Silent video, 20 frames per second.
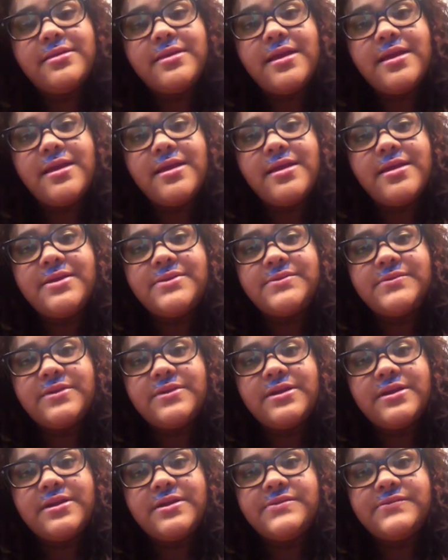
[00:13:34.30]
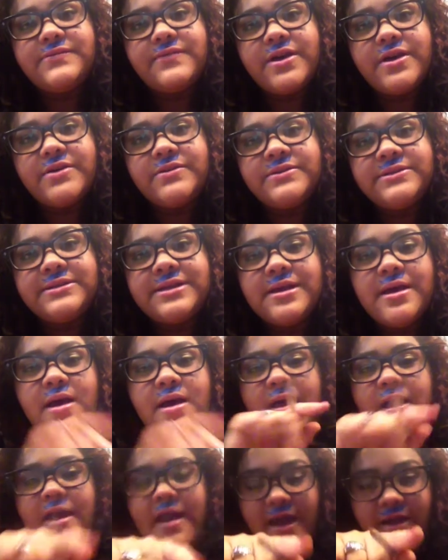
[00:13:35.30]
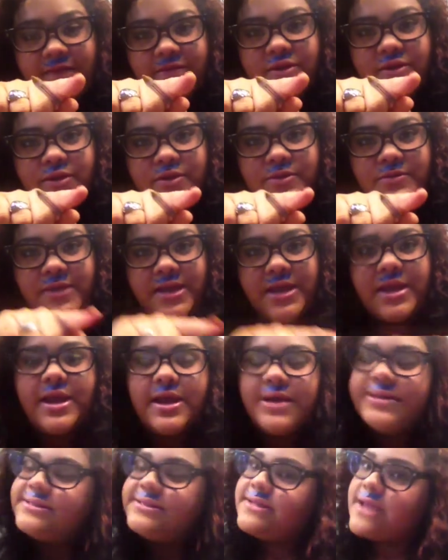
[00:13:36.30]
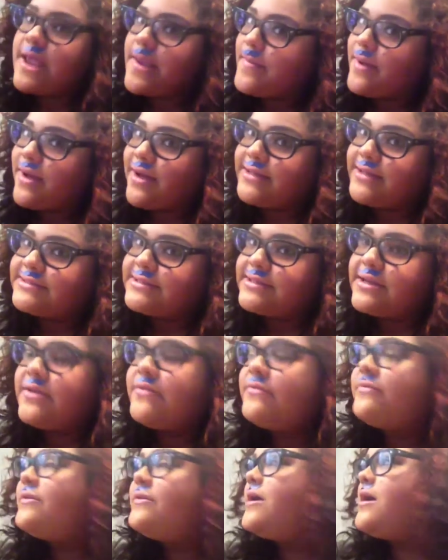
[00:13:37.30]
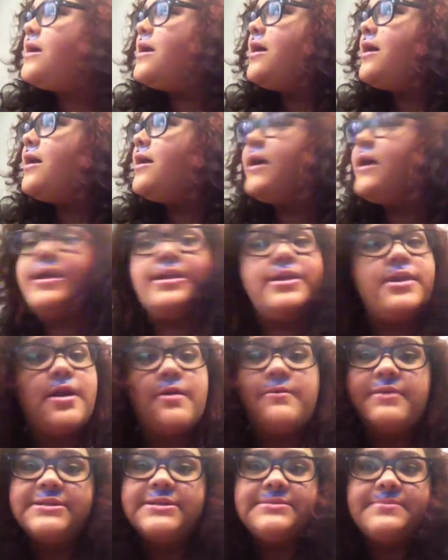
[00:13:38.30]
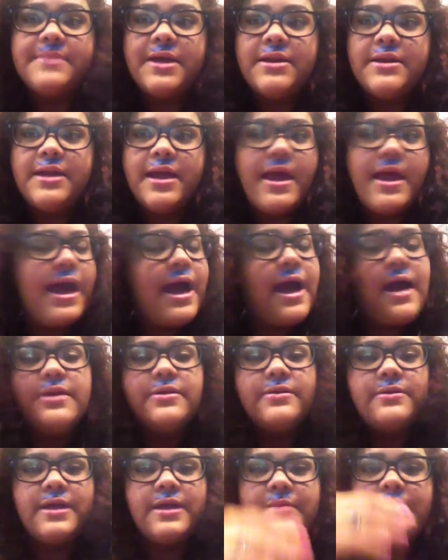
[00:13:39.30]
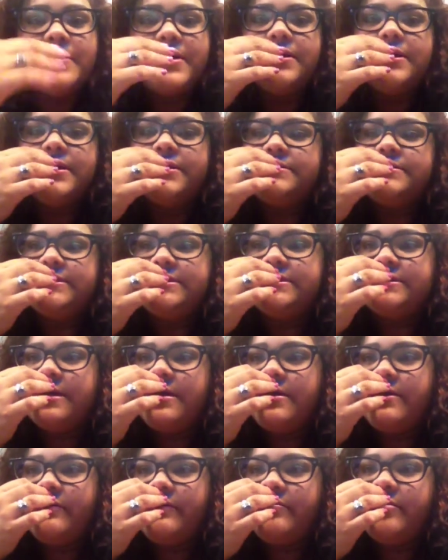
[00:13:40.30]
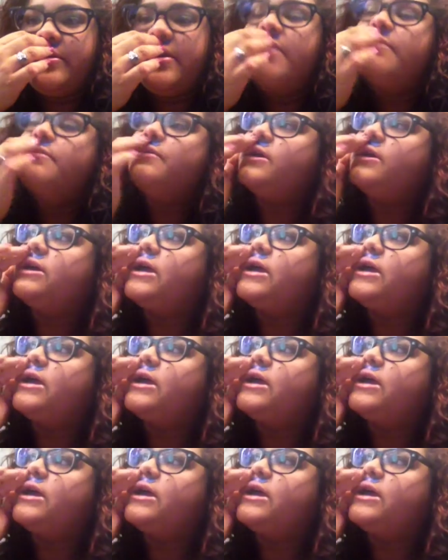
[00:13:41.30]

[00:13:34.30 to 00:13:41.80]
It is what it is, folks. Have a good week. Stay positive. I know it's Monday. I don't like Mondays myself, but what